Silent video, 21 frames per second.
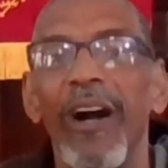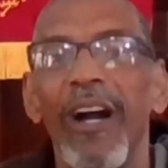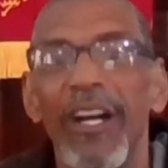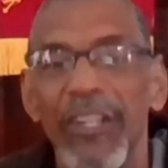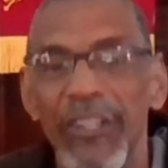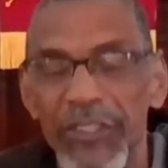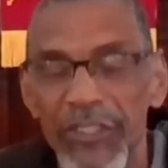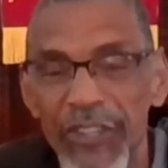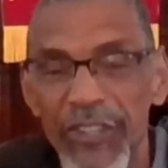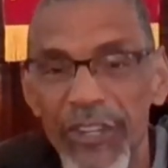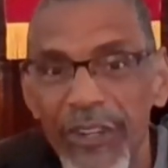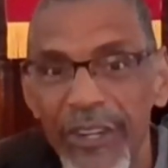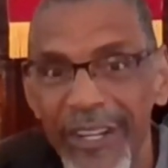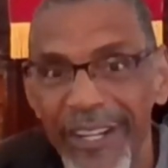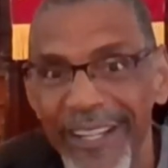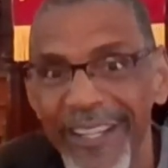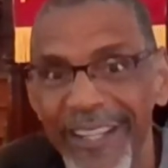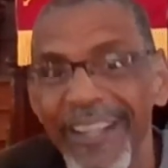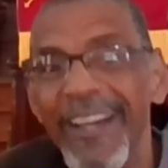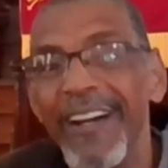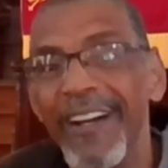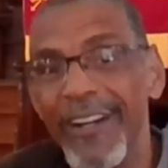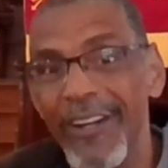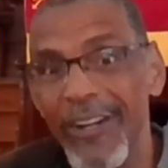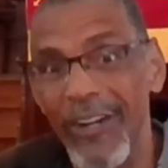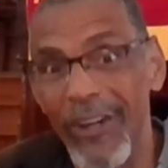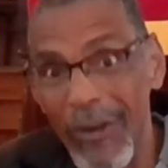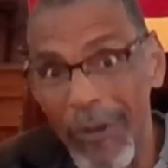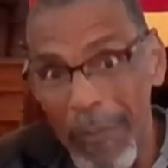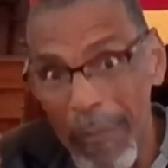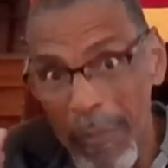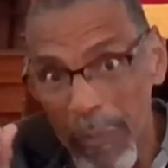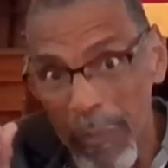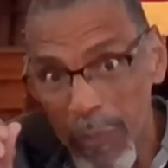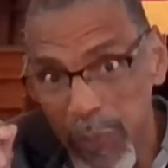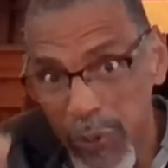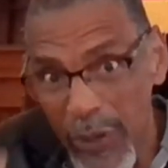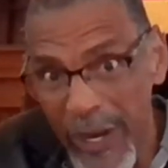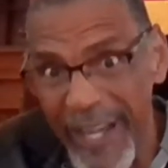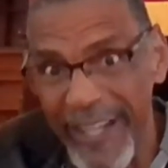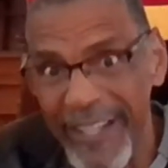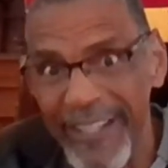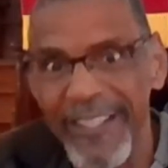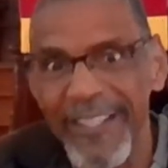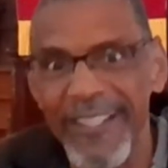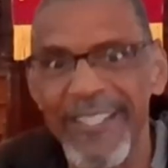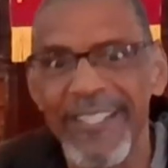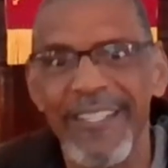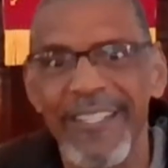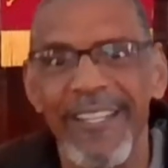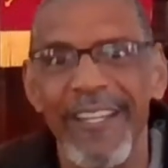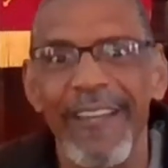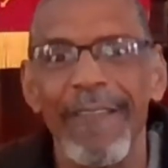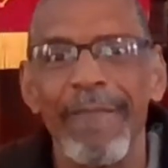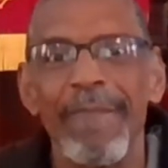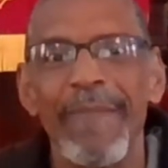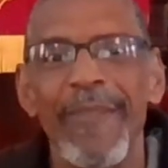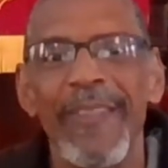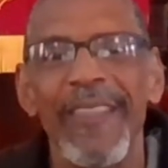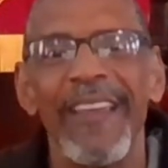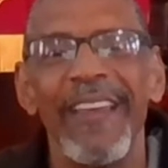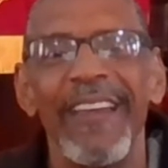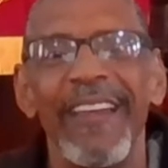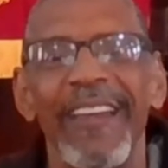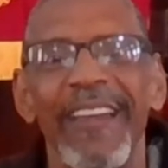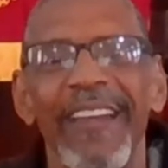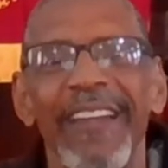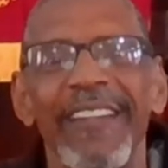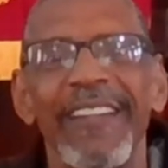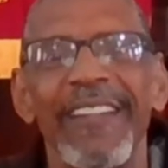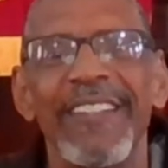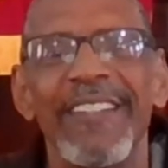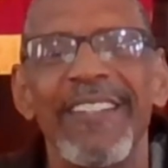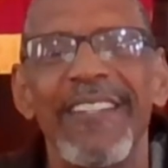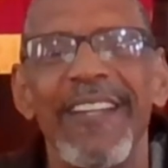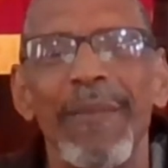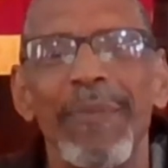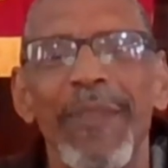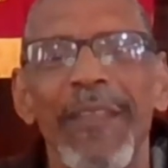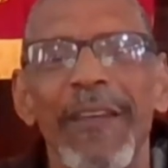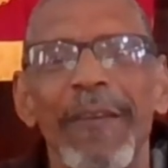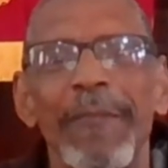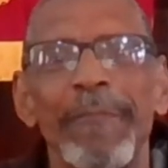during her pregnancy. Isn't it something?